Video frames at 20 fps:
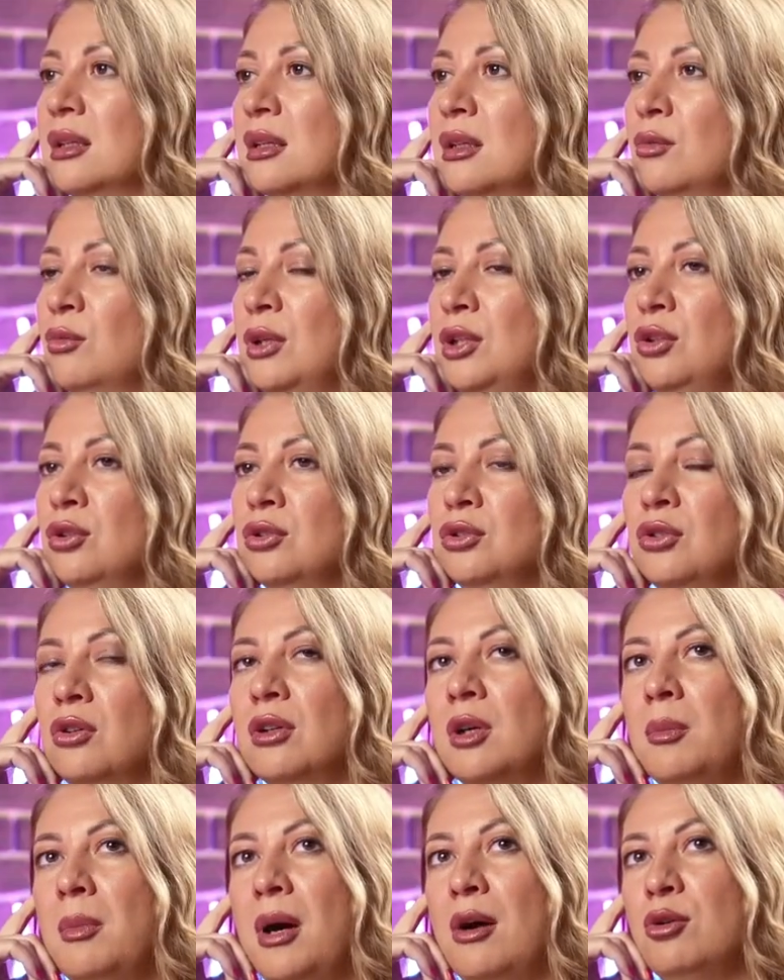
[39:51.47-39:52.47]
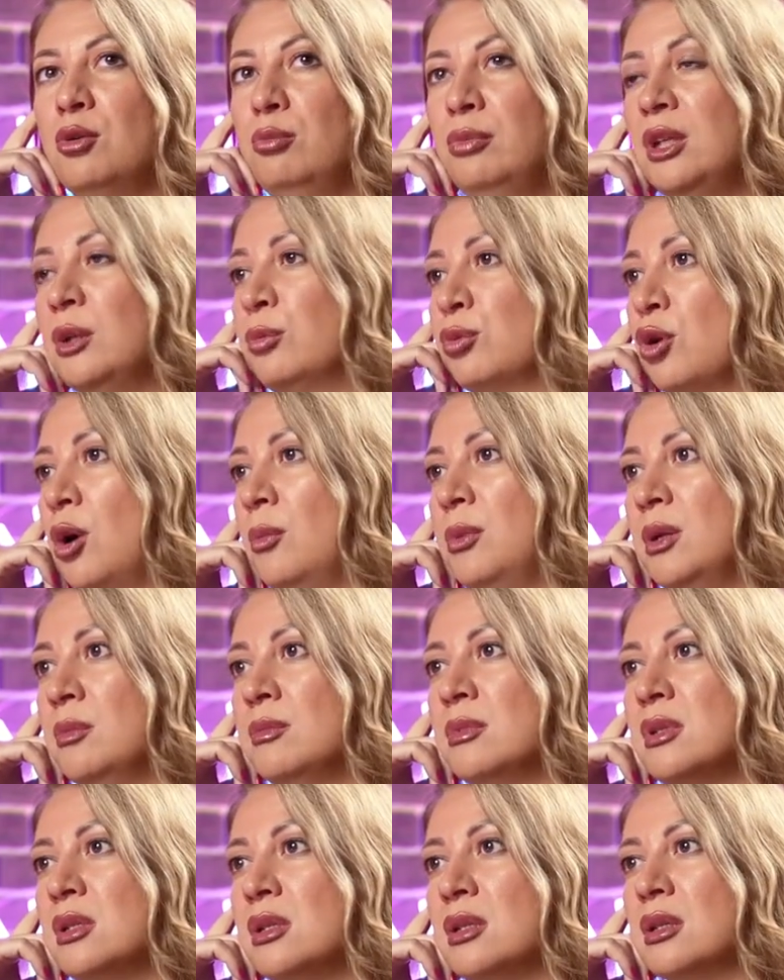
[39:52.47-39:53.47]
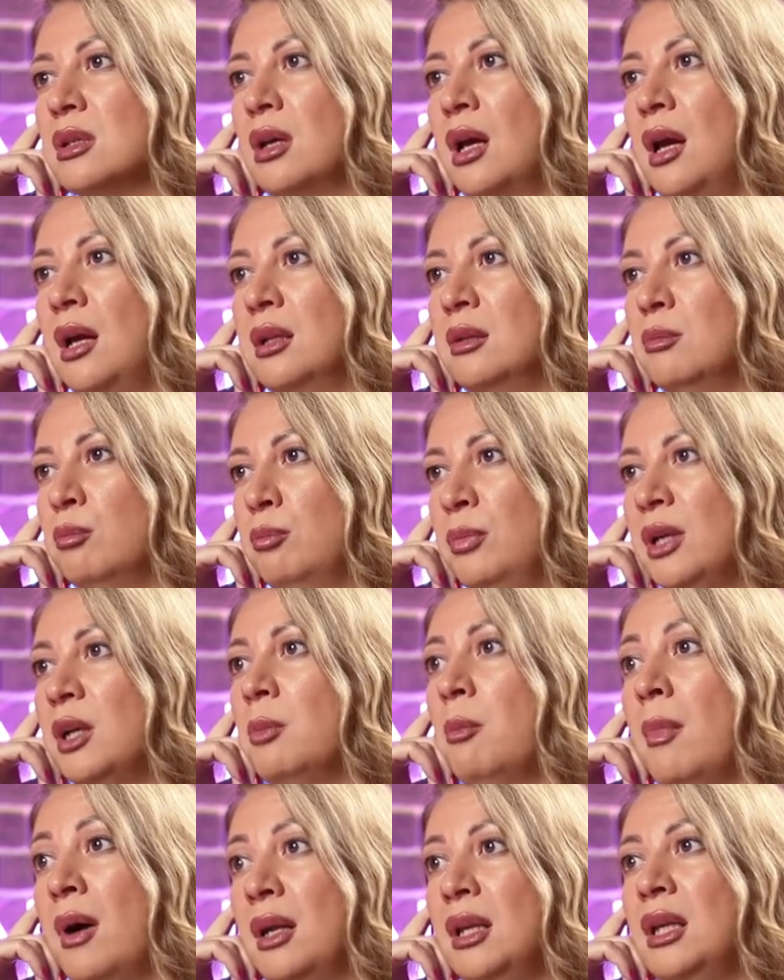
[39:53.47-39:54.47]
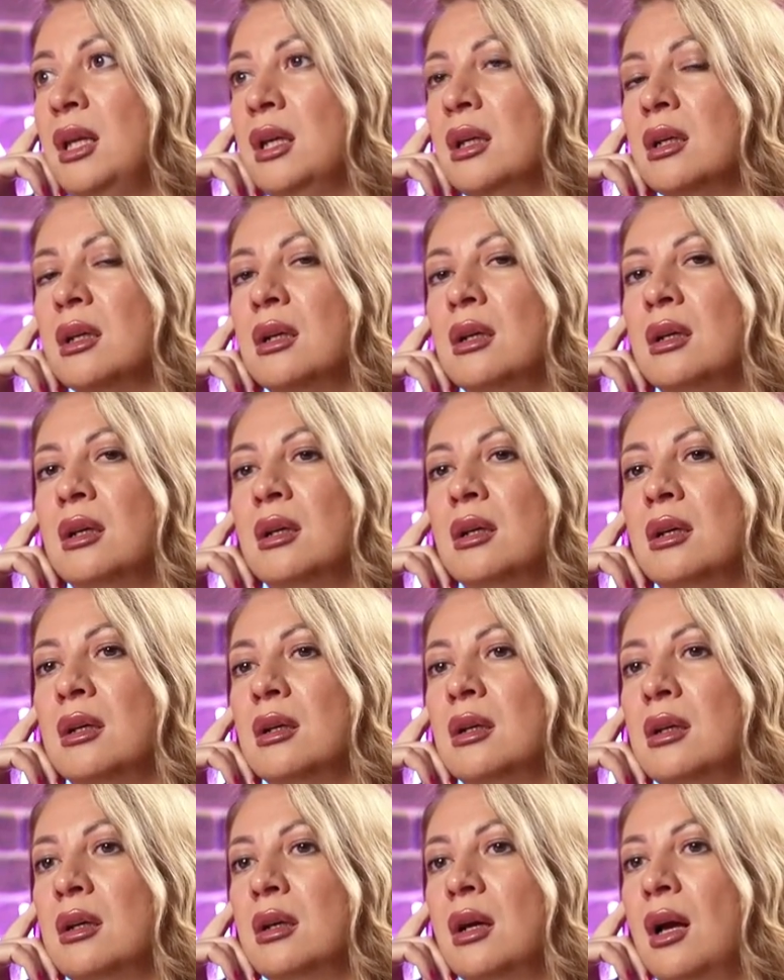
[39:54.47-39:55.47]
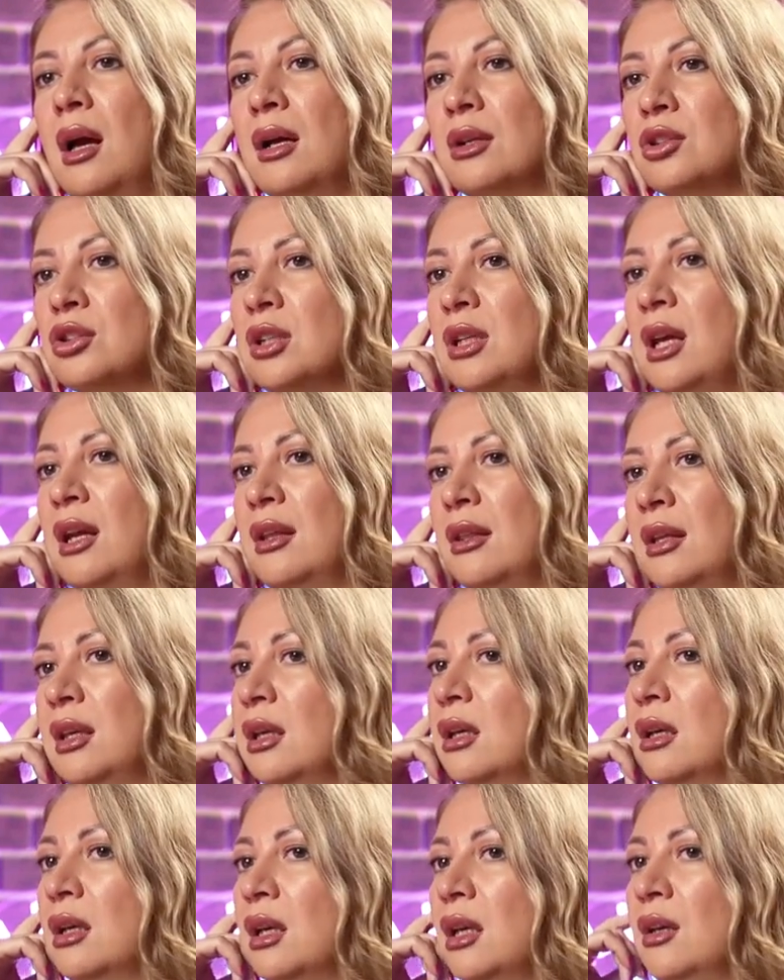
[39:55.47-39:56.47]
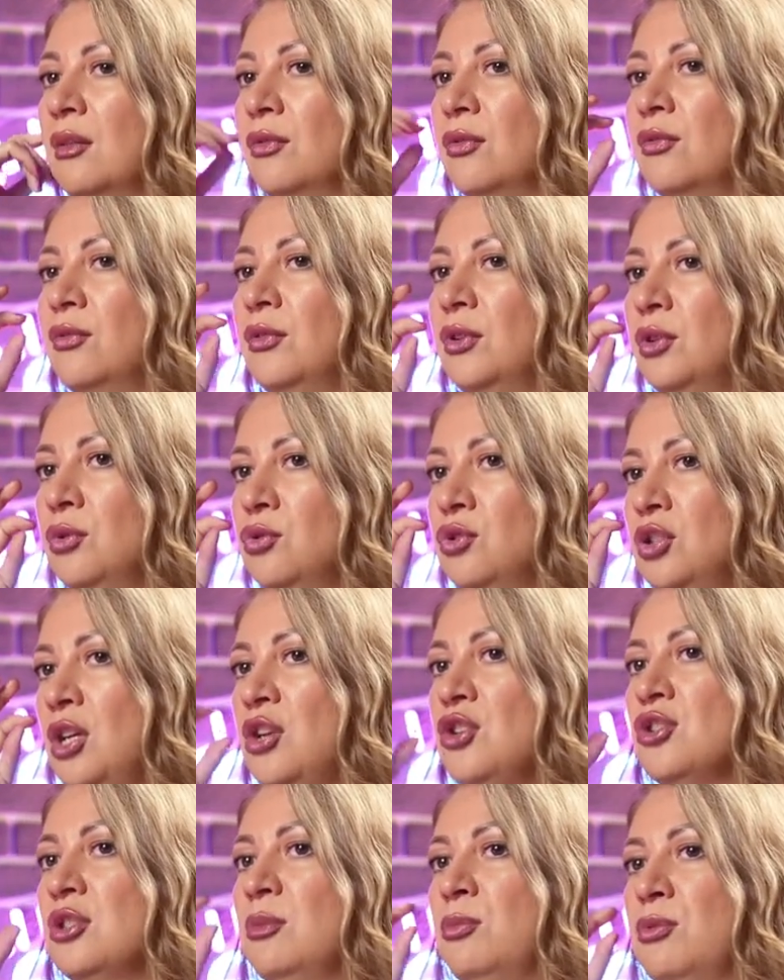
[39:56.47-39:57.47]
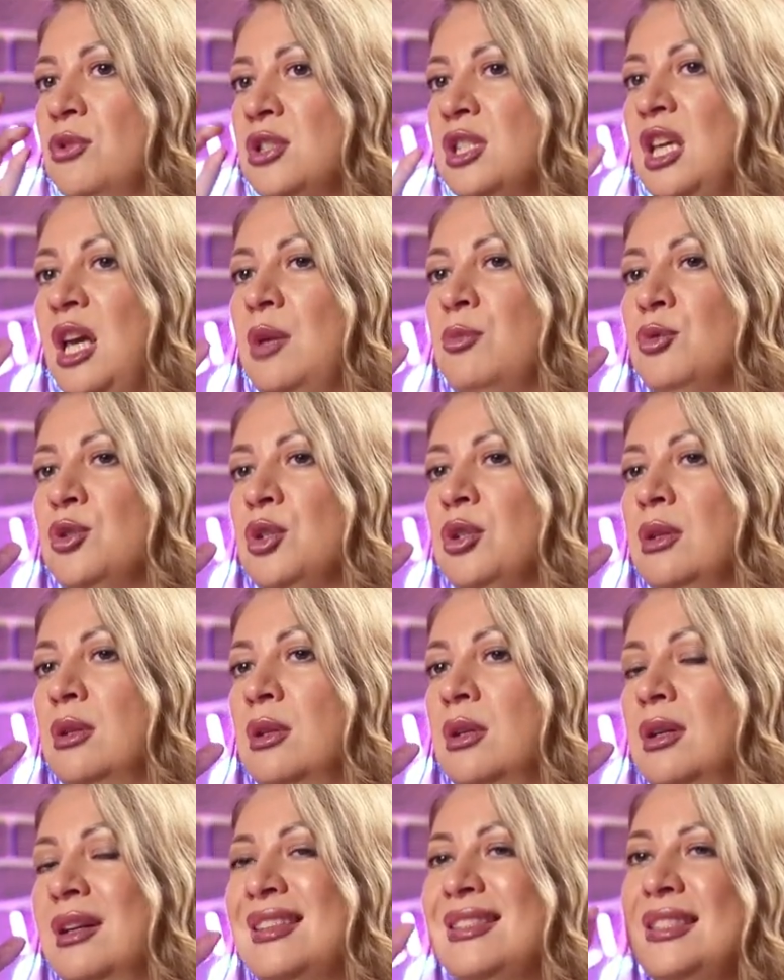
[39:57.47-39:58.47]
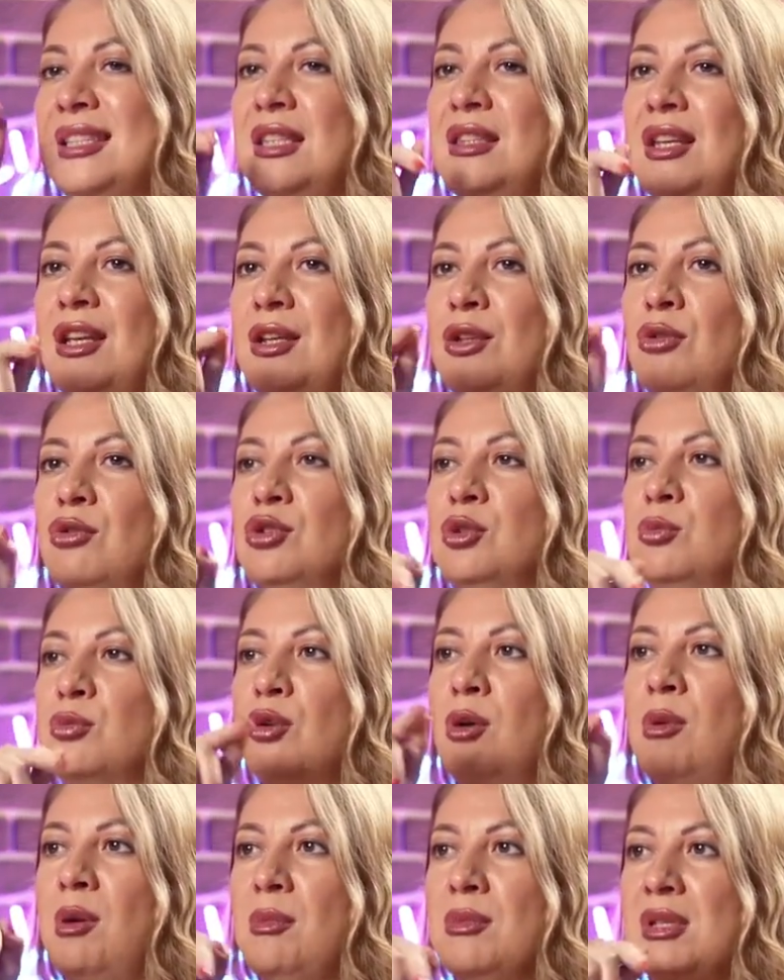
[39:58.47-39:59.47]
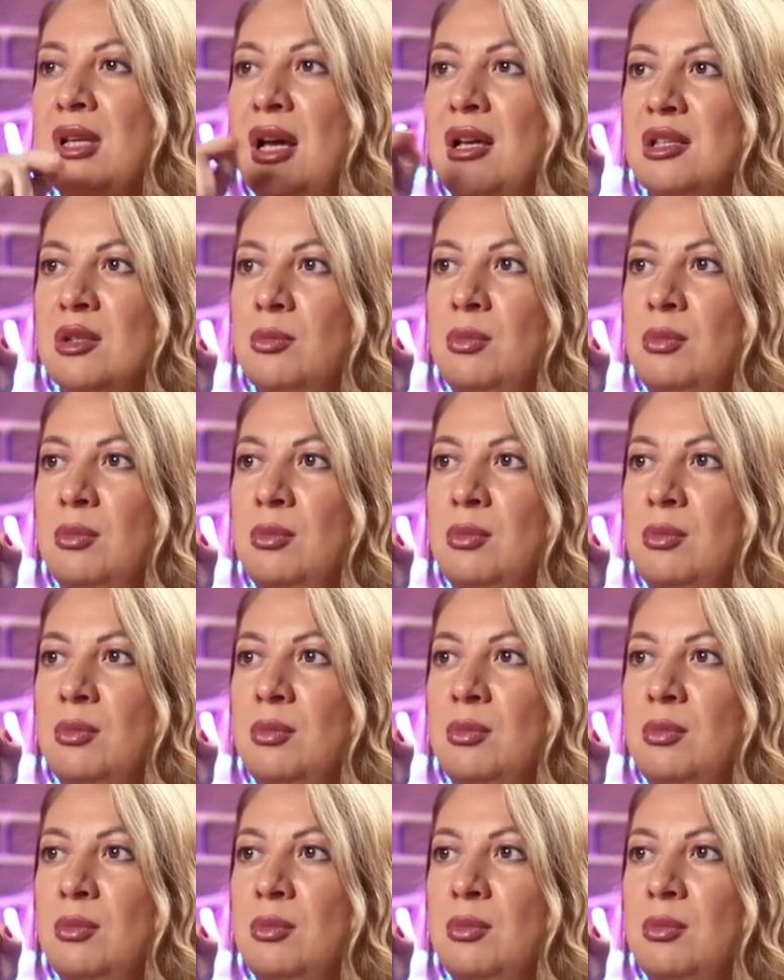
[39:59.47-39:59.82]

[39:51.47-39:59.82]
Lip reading: When you talk about big problems and big money, actually, I think if you change the perception, considering those problems as